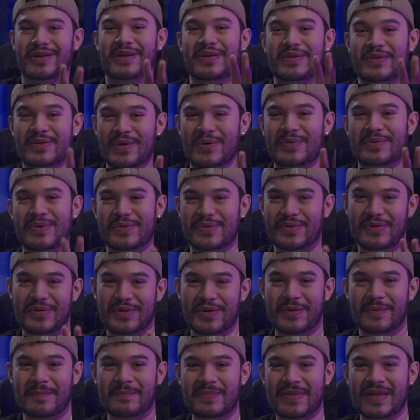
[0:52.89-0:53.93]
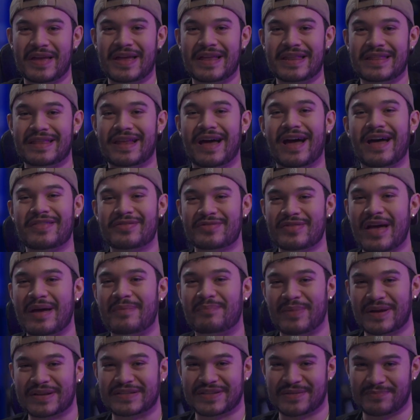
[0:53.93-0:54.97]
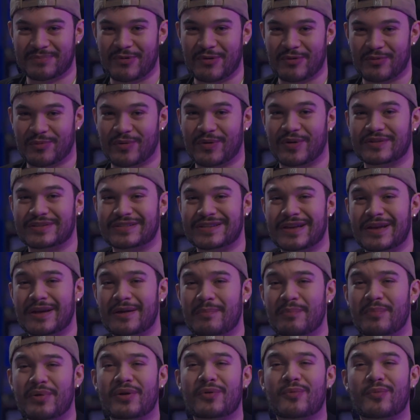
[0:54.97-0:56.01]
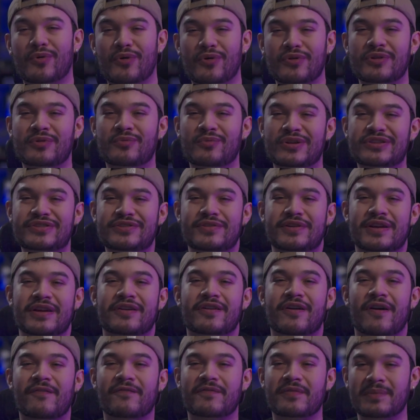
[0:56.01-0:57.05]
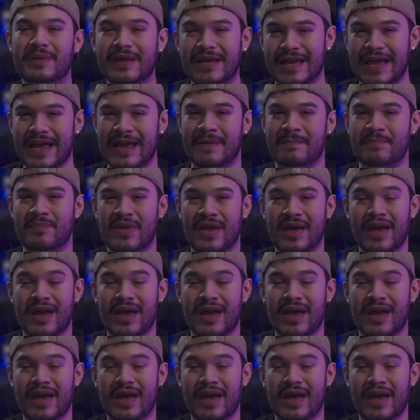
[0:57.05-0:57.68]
No. Not that best of both worlds, but a world in which you can comfortably game